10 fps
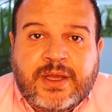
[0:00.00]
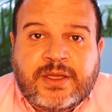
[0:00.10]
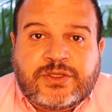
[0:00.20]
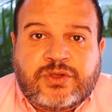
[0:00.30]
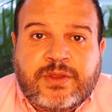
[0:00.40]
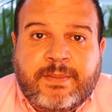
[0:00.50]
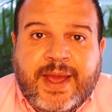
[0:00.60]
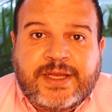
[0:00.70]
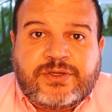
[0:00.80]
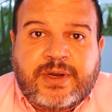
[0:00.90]
So the
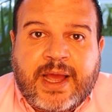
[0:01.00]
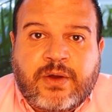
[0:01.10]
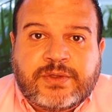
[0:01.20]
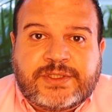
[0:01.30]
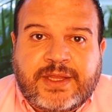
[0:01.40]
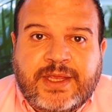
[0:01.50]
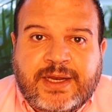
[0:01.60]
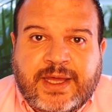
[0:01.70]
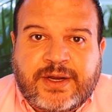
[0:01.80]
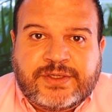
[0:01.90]
banks are now sending
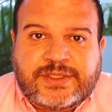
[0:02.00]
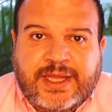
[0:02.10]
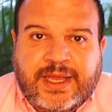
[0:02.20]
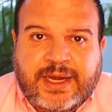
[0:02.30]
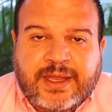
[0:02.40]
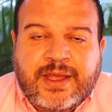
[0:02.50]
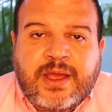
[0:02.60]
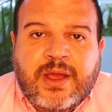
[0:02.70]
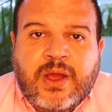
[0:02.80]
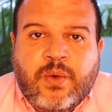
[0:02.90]
letters stating,
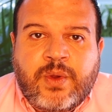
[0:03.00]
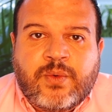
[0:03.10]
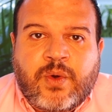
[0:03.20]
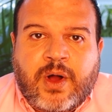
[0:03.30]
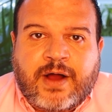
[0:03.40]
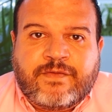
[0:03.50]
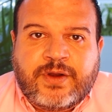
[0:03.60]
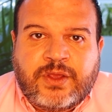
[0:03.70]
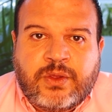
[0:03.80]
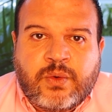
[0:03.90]
we will offer
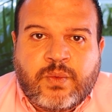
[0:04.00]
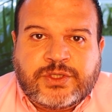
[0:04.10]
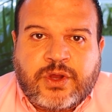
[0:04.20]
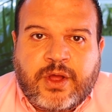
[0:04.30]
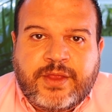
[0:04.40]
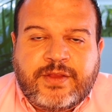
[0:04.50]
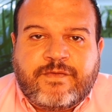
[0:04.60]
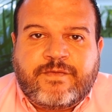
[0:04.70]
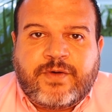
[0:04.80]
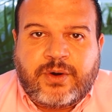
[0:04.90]
you what's called a
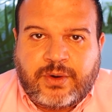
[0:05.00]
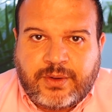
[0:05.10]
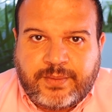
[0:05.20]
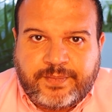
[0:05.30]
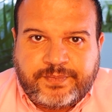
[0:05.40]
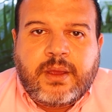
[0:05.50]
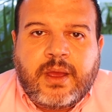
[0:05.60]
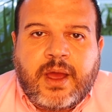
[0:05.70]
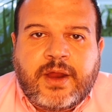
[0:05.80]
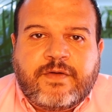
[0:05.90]
deferral.
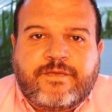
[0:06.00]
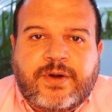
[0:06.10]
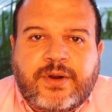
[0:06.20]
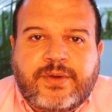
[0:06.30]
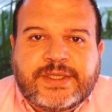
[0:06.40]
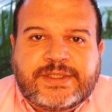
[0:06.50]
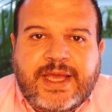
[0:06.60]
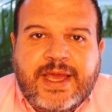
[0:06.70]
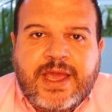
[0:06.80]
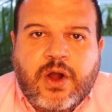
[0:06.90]
A deferral is
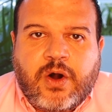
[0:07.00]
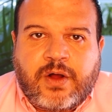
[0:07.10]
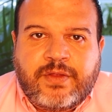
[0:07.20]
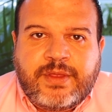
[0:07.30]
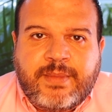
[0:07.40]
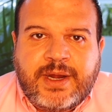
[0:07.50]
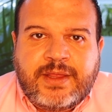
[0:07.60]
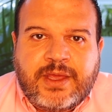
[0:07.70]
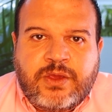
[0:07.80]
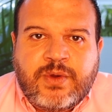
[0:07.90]
taking all the money
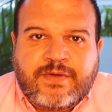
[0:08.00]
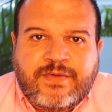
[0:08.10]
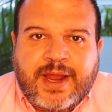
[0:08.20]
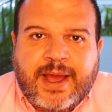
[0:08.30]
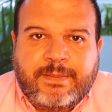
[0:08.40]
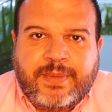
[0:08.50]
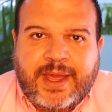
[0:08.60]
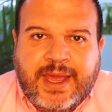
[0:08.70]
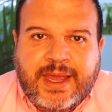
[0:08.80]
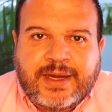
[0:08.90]
that you have not
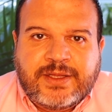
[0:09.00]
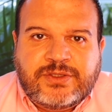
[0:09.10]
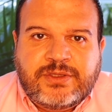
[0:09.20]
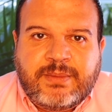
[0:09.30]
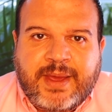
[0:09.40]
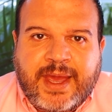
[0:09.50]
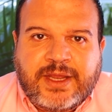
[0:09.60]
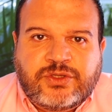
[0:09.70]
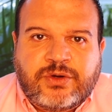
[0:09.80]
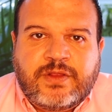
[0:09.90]
paid to the
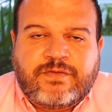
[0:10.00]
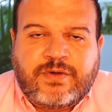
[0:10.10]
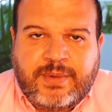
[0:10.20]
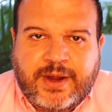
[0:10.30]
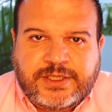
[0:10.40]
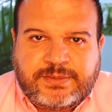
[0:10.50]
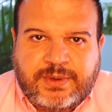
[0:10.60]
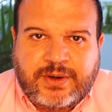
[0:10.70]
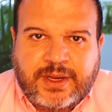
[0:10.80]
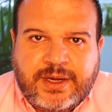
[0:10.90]
bank during the forbearance
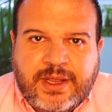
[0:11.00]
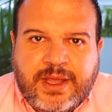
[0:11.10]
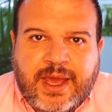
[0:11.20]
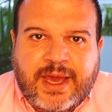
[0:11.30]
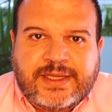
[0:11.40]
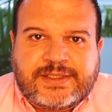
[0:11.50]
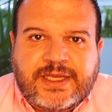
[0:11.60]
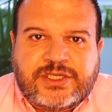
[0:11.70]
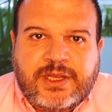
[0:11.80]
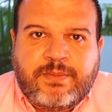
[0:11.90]
period and
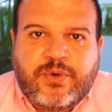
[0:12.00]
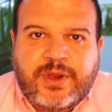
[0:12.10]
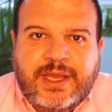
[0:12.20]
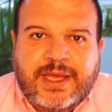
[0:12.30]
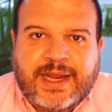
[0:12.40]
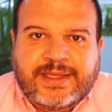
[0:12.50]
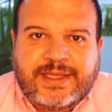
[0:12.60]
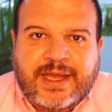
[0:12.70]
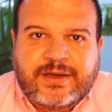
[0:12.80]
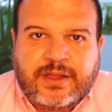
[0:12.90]
essentially putting it at
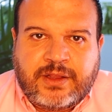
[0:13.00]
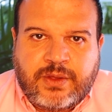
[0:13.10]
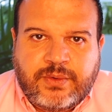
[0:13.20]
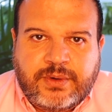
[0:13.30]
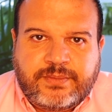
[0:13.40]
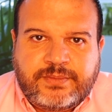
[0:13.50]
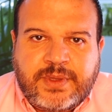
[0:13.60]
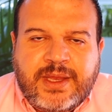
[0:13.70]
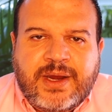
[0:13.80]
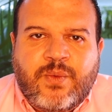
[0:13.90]
the end of the loan.
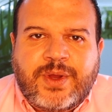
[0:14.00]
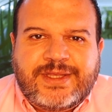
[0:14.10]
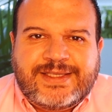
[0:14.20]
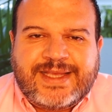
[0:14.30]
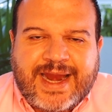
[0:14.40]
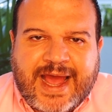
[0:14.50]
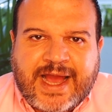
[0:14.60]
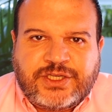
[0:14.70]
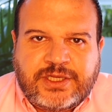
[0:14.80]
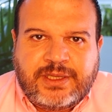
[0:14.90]
Now, what does that
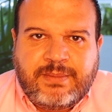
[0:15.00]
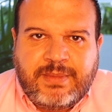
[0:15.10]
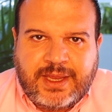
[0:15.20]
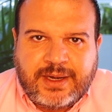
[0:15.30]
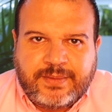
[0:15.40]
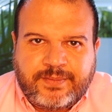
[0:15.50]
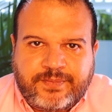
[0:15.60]
actually mean?